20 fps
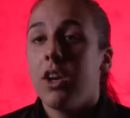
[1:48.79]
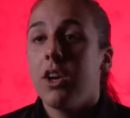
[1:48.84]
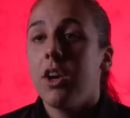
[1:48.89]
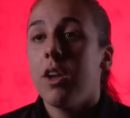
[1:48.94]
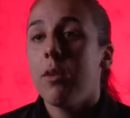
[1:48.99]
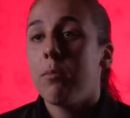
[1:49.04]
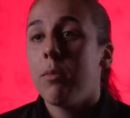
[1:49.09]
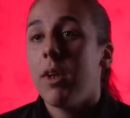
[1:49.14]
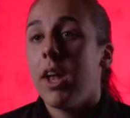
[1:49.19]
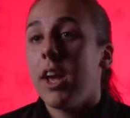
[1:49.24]

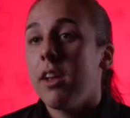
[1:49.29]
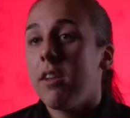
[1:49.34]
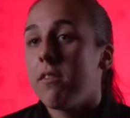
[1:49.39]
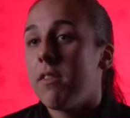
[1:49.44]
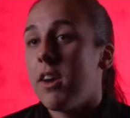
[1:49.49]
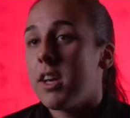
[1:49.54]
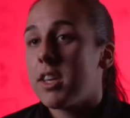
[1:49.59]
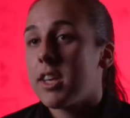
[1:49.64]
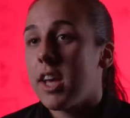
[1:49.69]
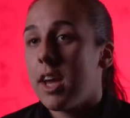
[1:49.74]
Couldn't play the
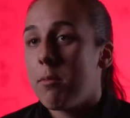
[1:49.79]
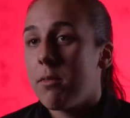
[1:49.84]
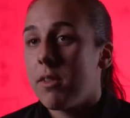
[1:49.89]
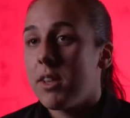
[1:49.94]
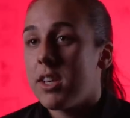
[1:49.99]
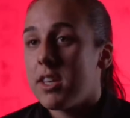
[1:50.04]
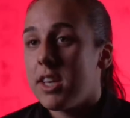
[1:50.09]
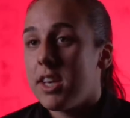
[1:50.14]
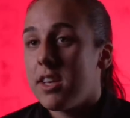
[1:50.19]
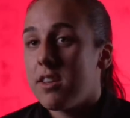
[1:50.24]
first game of
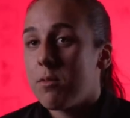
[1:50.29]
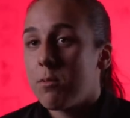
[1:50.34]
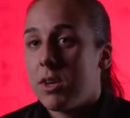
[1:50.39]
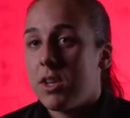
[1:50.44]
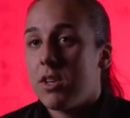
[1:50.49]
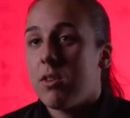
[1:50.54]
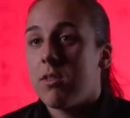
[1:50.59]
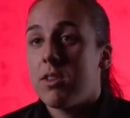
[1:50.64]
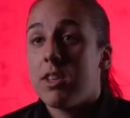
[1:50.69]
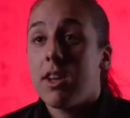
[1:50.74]
the season,
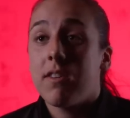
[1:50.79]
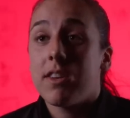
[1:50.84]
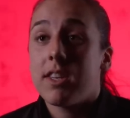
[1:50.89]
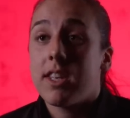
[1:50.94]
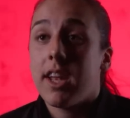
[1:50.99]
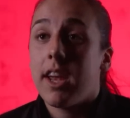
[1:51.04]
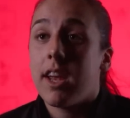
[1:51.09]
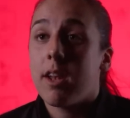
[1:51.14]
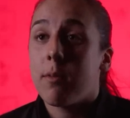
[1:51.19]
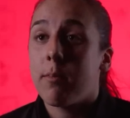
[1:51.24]
which I was
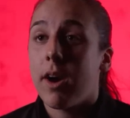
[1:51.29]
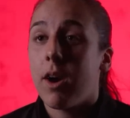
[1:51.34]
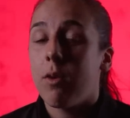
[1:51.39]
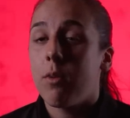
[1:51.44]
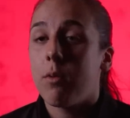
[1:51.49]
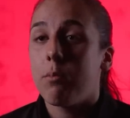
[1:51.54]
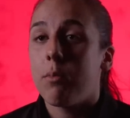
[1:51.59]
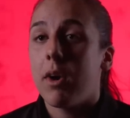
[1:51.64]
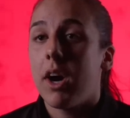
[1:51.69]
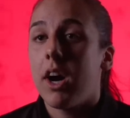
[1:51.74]
devastated
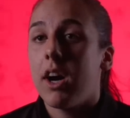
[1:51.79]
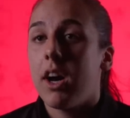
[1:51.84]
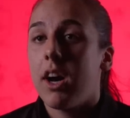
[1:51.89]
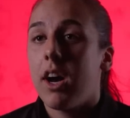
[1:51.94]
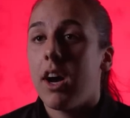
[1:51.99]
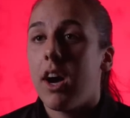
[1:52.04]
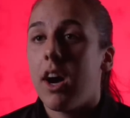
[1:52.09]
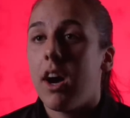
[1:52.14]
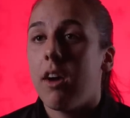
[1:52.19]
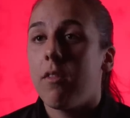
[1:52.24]
about, but
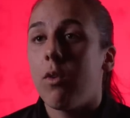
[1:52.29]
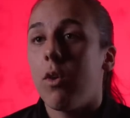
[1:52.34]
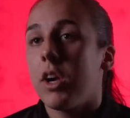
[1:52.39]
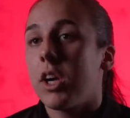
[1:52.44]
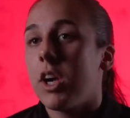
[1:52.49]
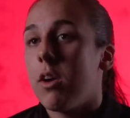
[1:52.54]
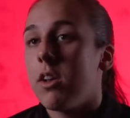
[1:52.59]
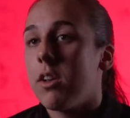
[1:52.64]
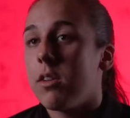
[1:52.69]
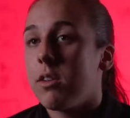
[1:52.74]
I thought
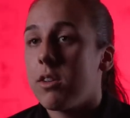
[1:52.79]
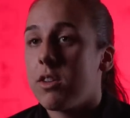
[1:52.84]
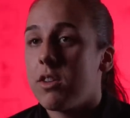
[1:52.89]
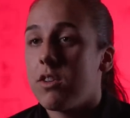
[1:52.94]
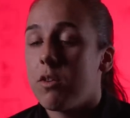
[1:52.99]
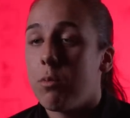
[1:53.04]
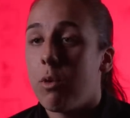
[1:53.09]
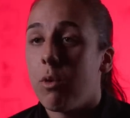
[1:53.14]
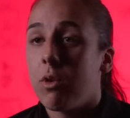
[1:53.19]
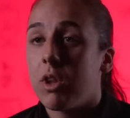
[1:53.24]
I'd go and
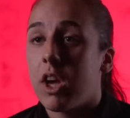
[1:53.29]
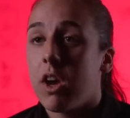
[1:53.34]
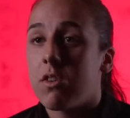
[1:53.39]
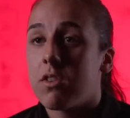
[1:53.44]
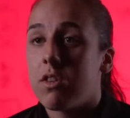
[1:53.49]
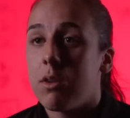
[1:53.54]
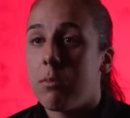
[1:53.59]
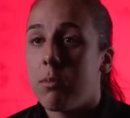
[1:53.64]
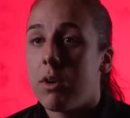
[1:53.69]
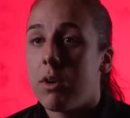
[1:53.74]
support the girls on the